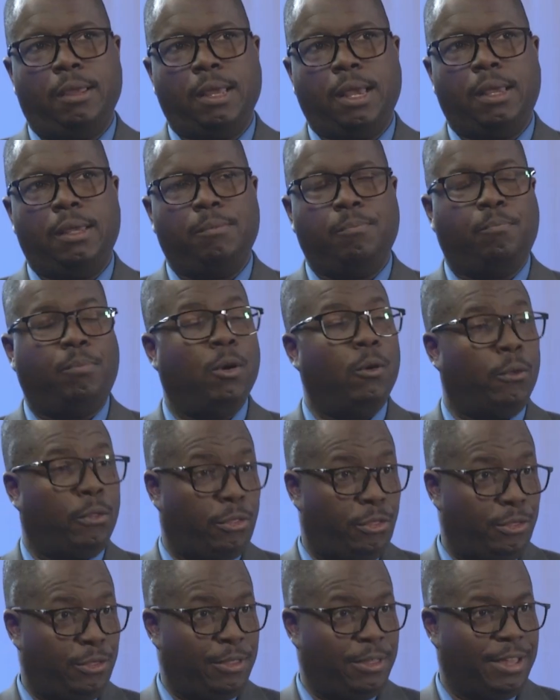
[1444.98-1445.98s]

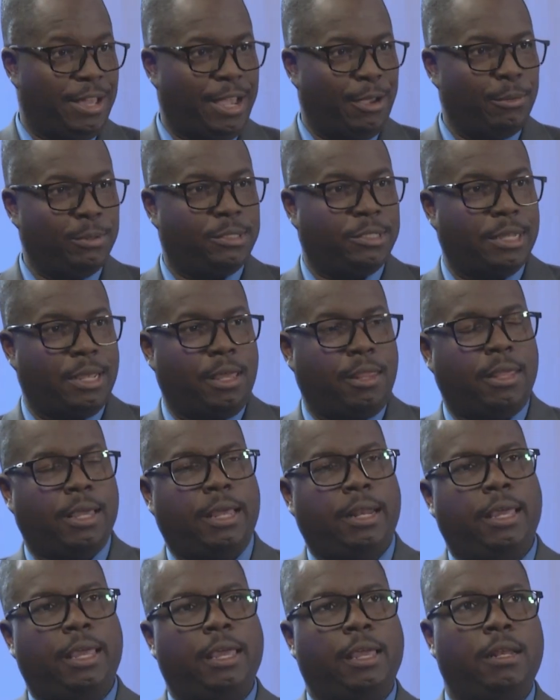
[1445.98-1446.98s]
Both. I would say
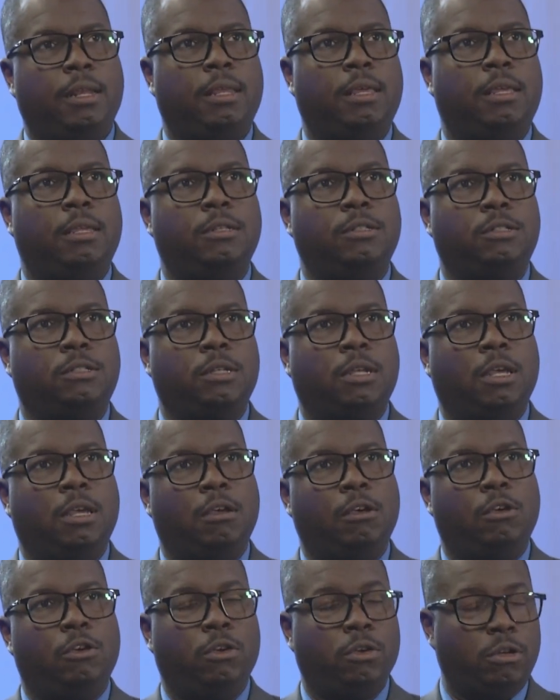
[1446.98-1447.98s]
that it is a
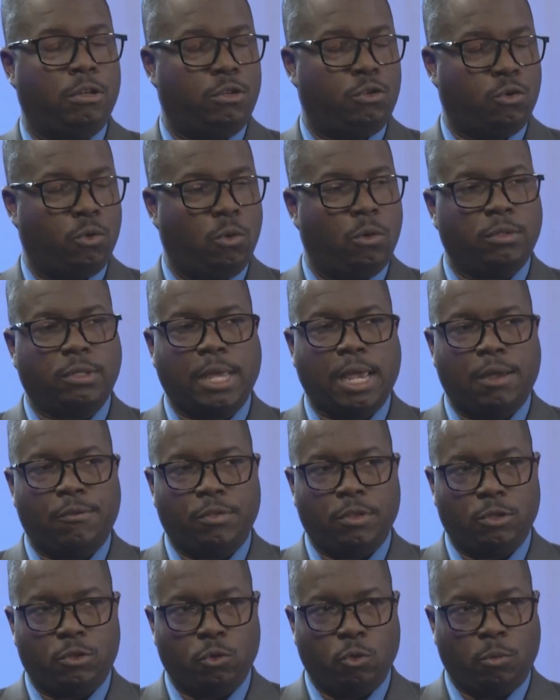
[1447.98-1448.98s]
good tool to have
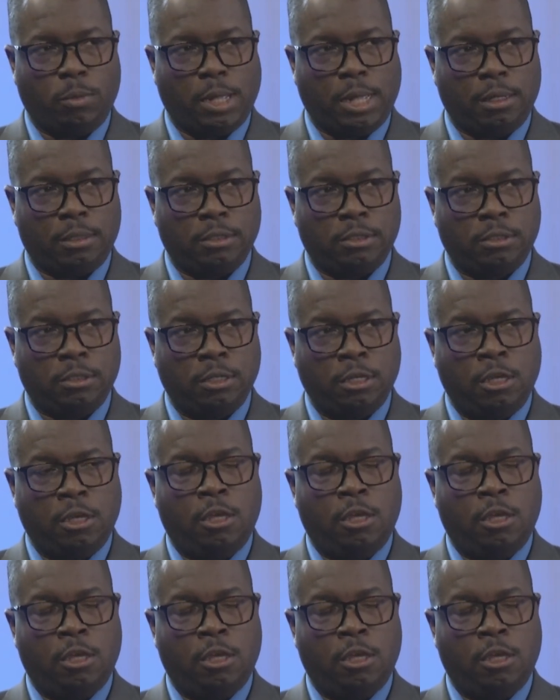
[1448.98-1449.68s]
in the toolbox.